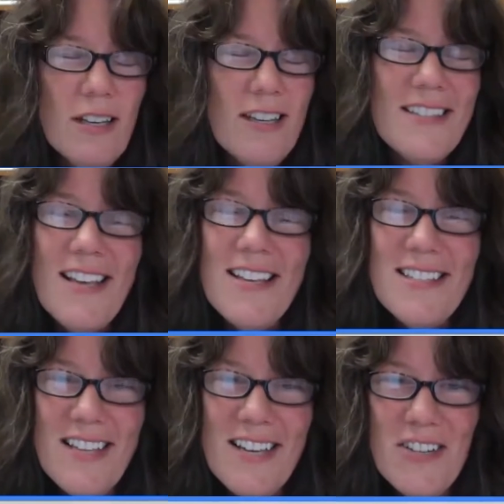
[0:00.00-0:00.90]
is
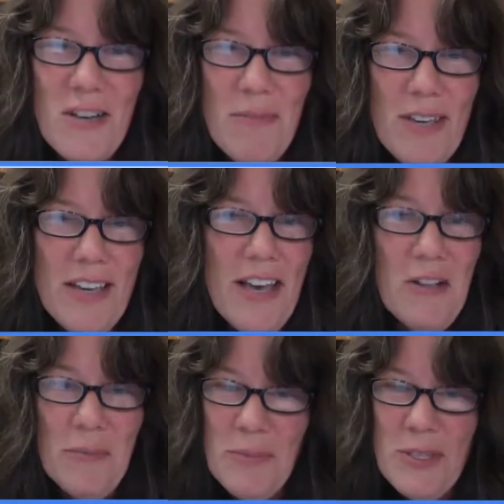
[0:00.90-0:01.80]
such a big
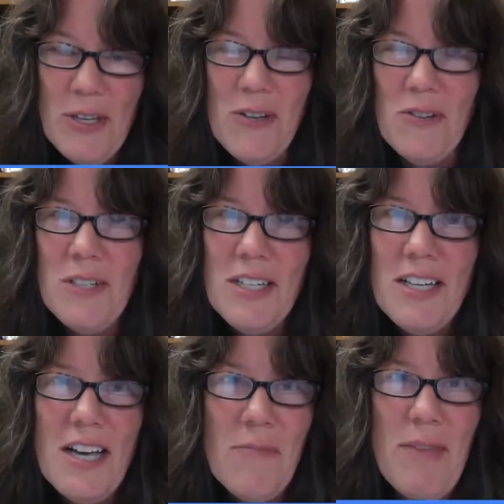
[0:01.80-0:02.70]
help so
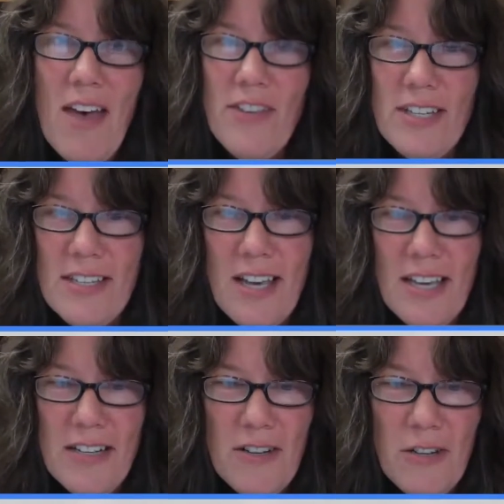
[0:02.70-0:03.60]
um, having a
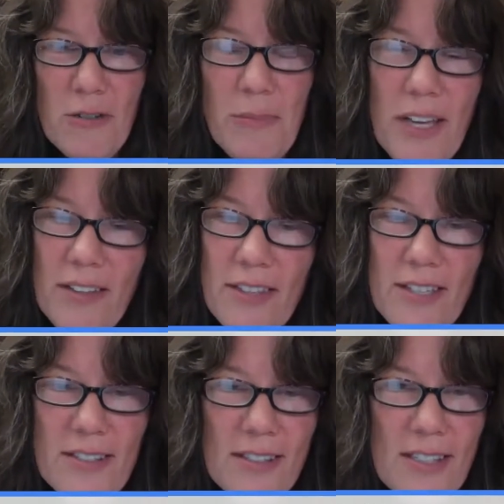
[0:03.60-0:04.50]
site and a group like
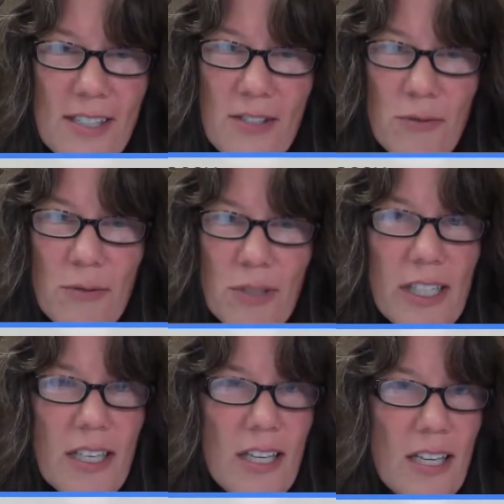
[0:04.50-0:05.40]
this is really
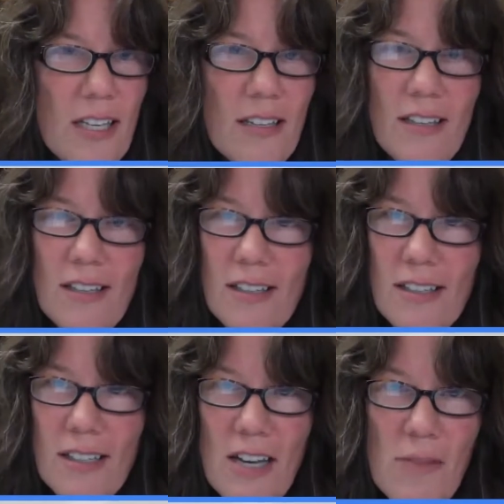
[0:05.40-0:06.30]
key
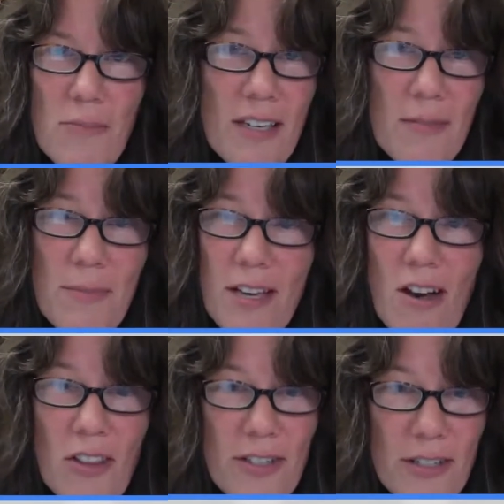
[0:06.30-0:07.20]
um, can make
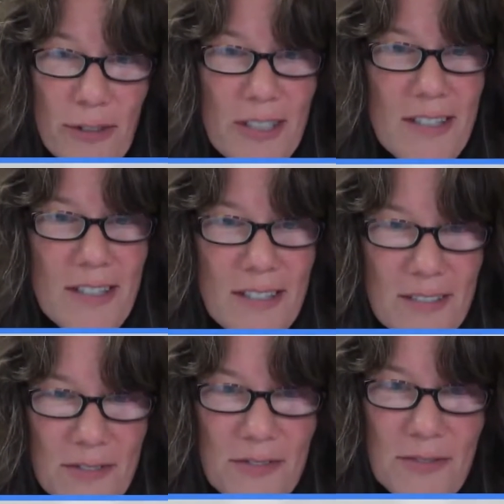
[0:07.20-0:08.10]
all the difference
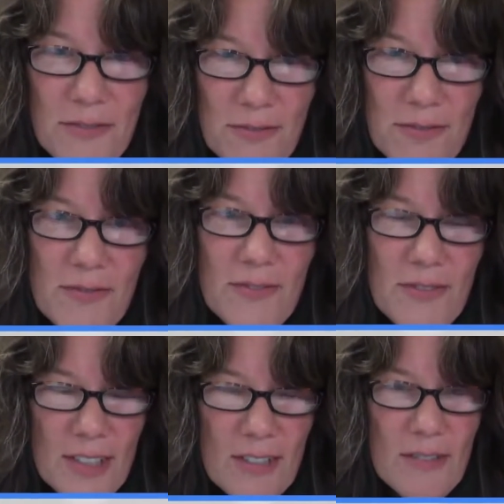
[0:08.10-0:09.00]
cool
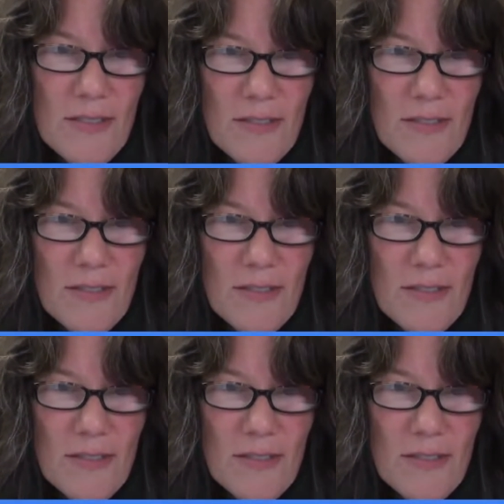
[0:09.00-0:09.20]
mm-hmm.